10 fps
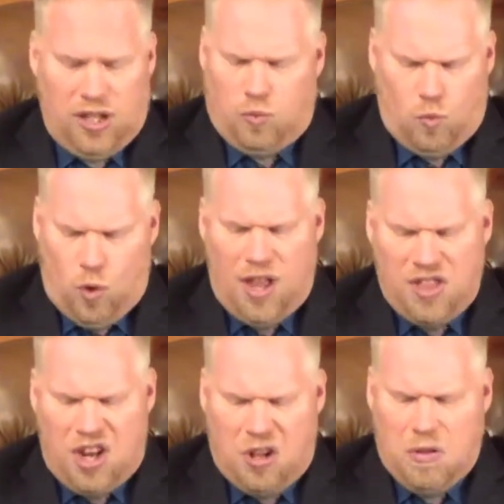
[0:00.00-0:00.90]

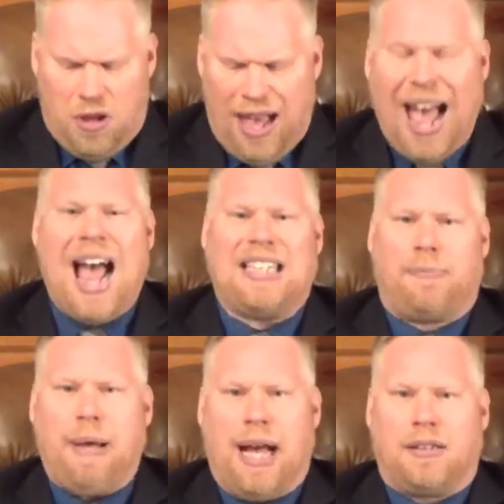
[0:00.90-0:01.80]
one little
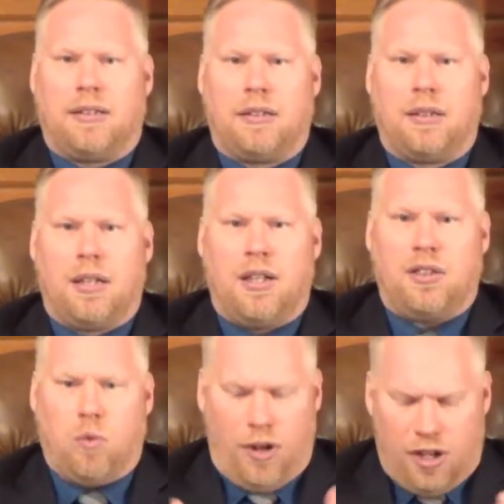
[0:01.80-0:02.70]
aspect,
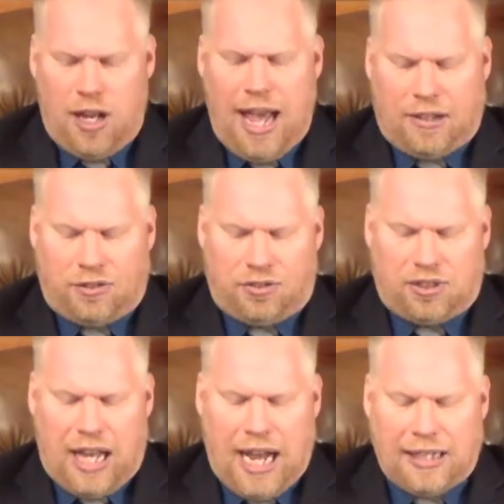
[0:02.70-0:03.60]
this one little
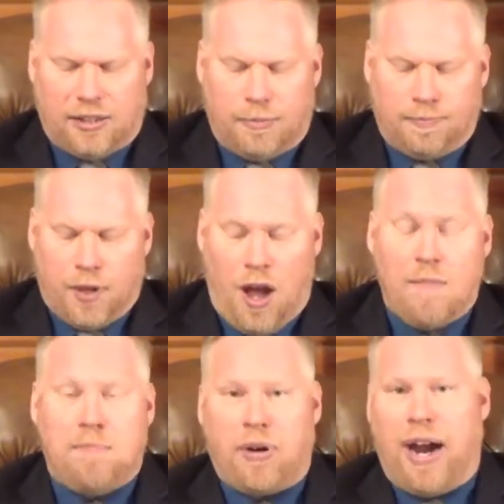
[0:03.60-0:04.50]
exercise
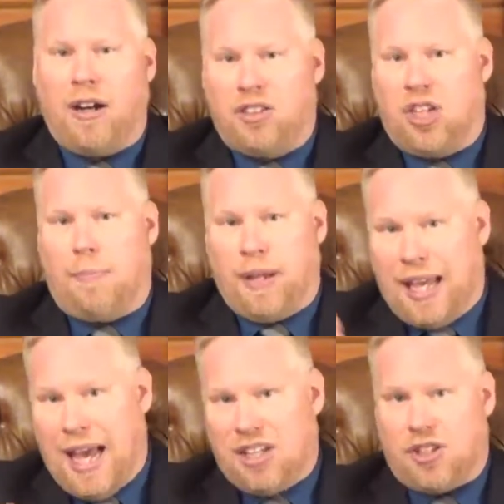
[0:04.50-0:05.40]
of prayer and
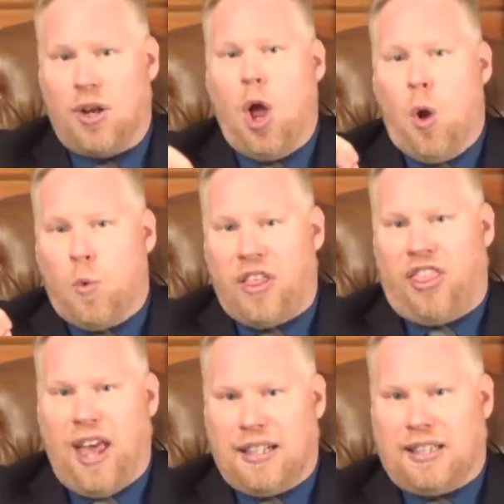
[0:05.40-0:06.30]
supplication with
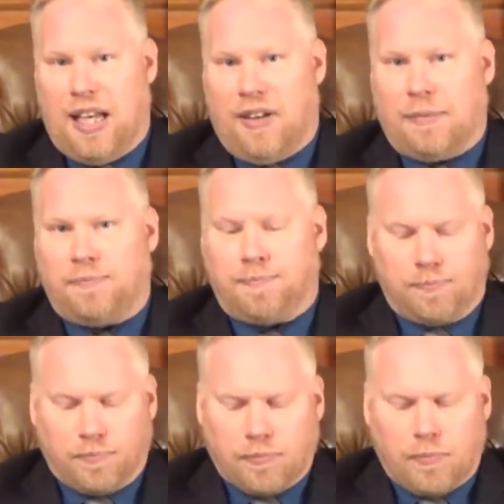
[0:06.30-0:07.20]
thanksgiving,
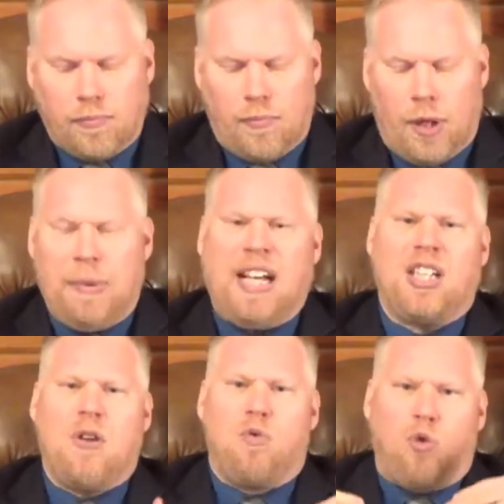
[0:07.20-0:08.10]
because
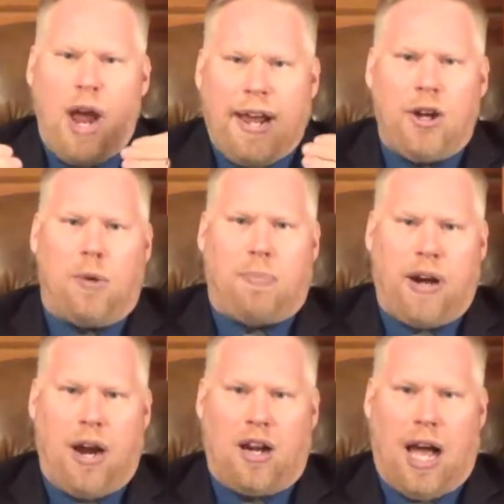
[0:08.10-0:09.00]
a regular
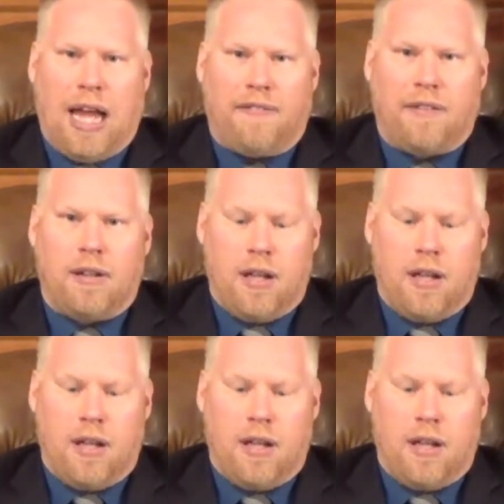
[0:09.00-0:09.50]
prayer life,